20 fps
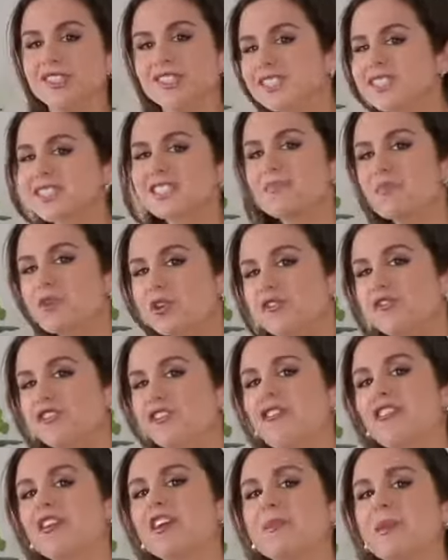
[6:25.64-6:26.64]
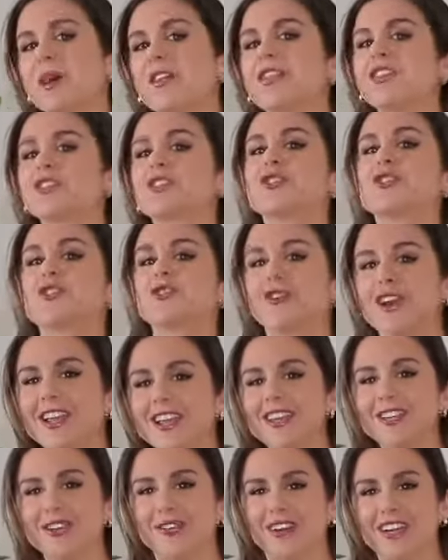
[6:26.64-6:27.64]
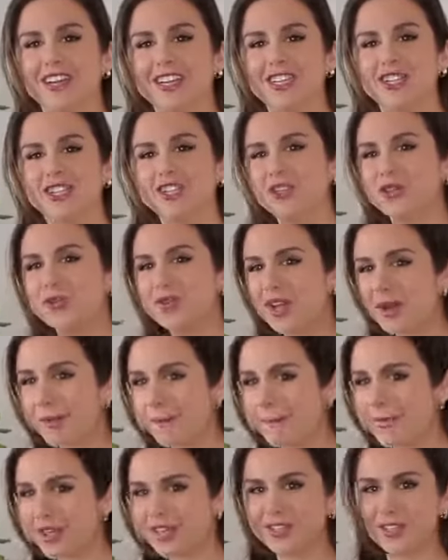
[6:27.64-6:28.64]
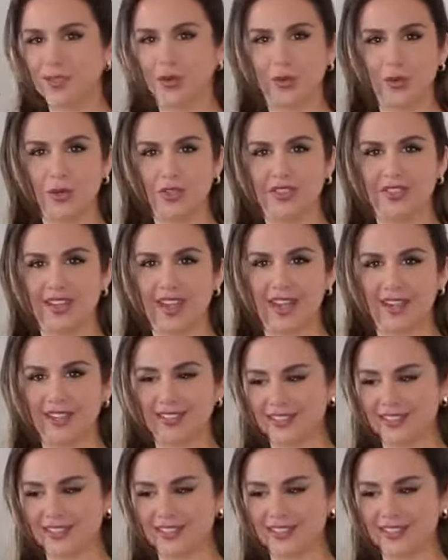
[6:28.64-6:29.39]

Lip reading: This is the beautiful thing about the training range. You can mix all day.